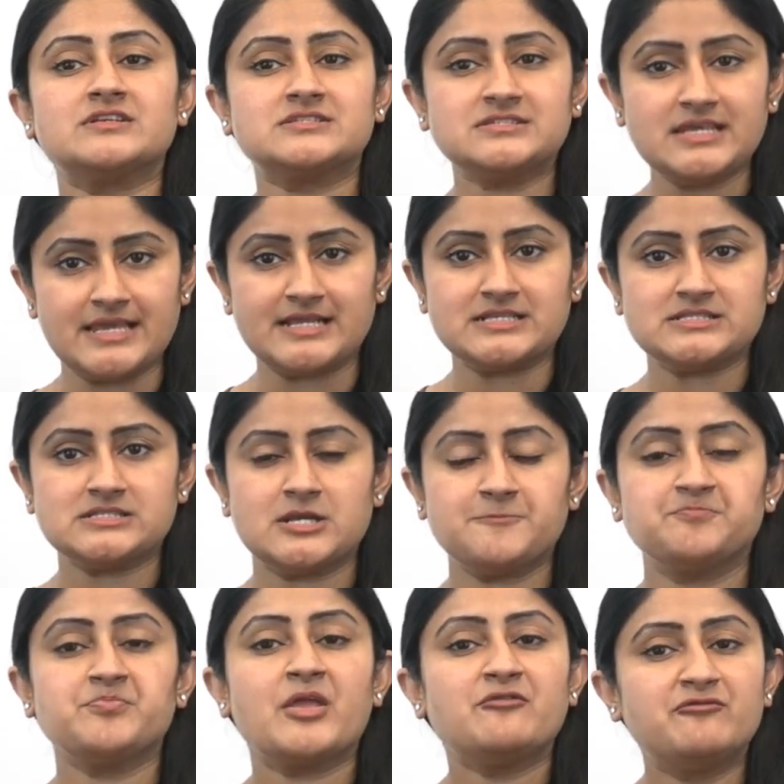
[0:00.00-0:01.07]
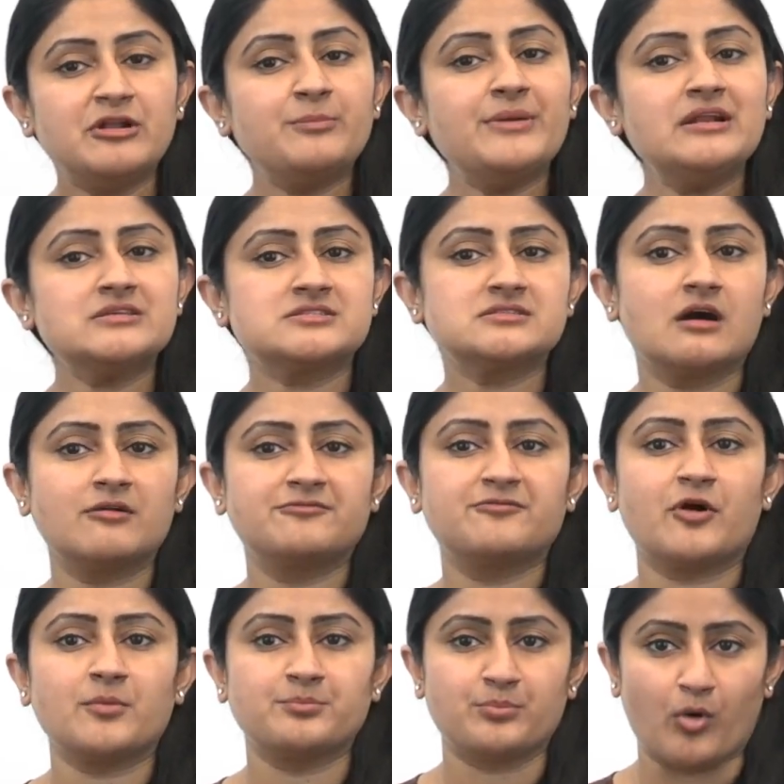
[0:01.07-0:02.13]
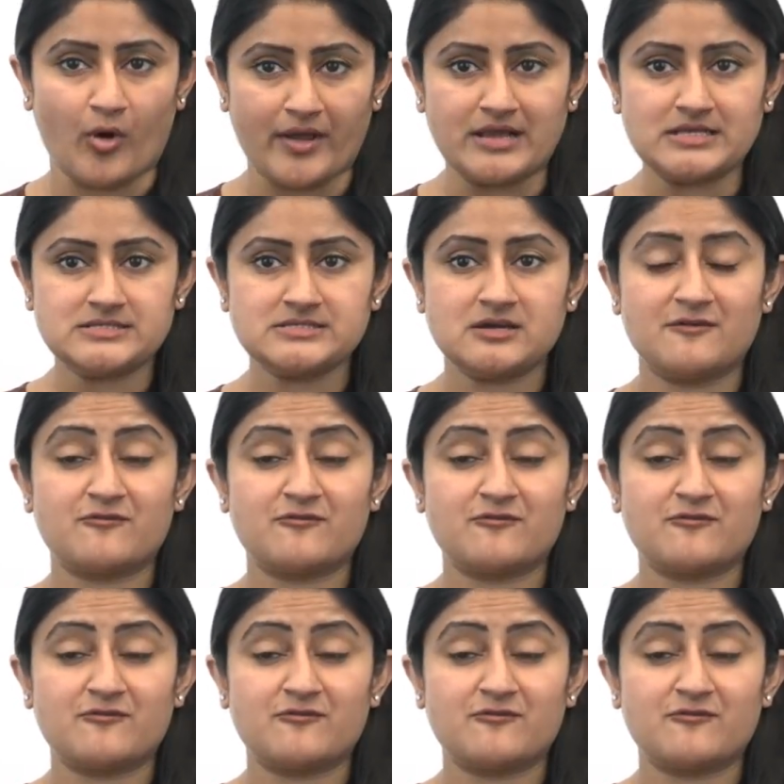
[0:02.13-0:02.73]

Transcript: seats will be reserved for boys